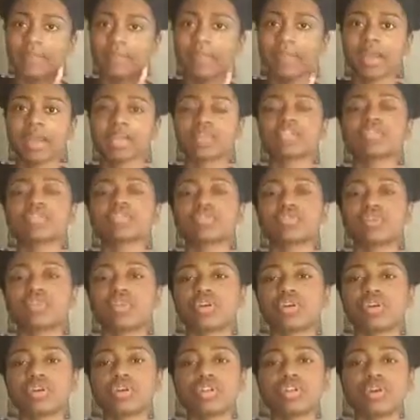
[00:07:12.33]
Make
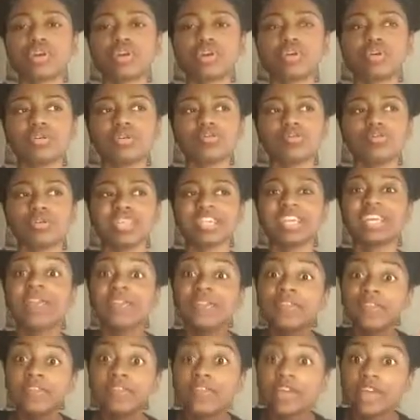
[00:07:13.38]
sure, you know,
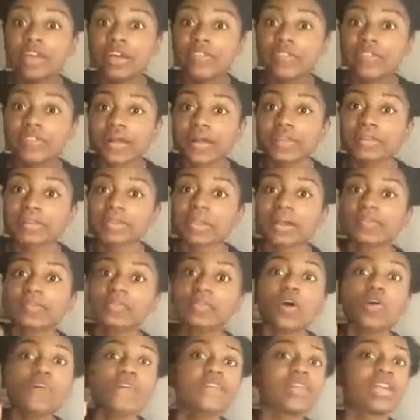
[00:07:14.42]
give this video a thumbs up.
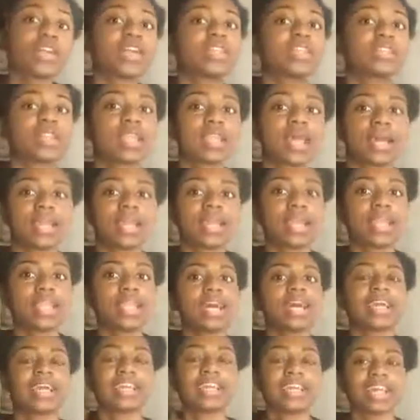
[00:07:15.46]
Don't forget to like it.
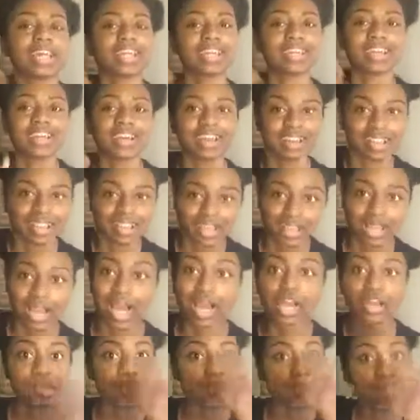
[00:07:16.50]

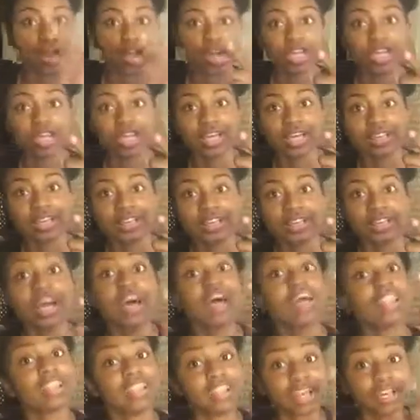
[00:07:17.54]
I know y'all can
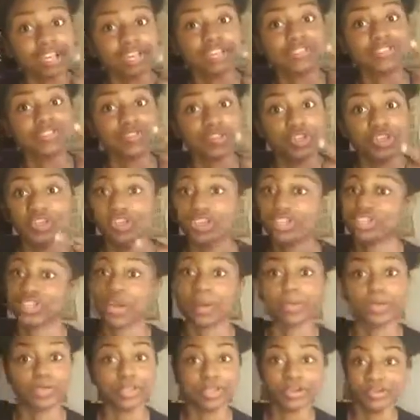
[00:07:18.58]
like this video because
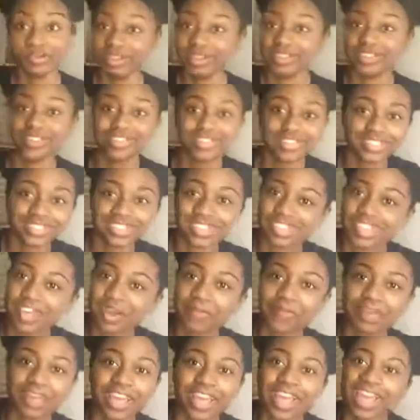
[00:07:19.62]
y'all been doing it, you know what I'm saying?
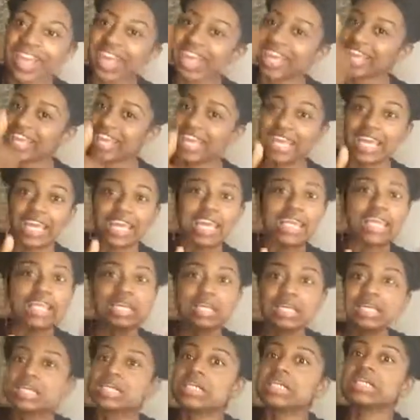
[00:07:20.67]
Y'all been
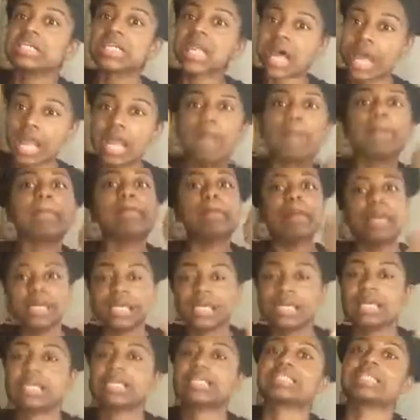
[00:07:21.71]
hitting the like
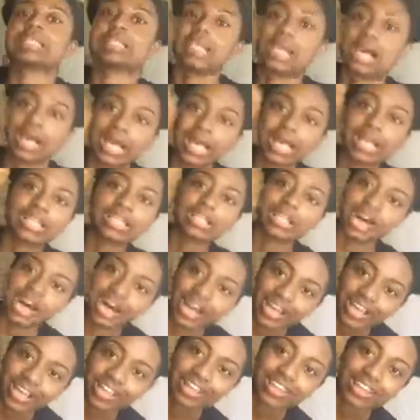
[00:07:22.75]
buttons, like.
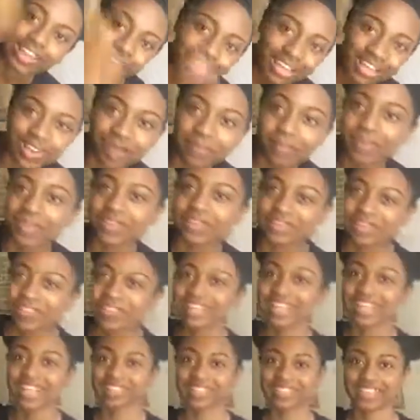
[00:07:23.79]
Y'all been
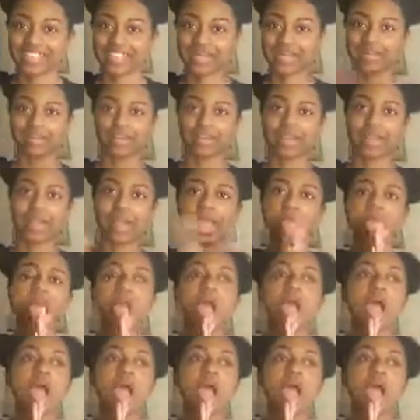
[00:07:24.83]
doing that thing. But anyway,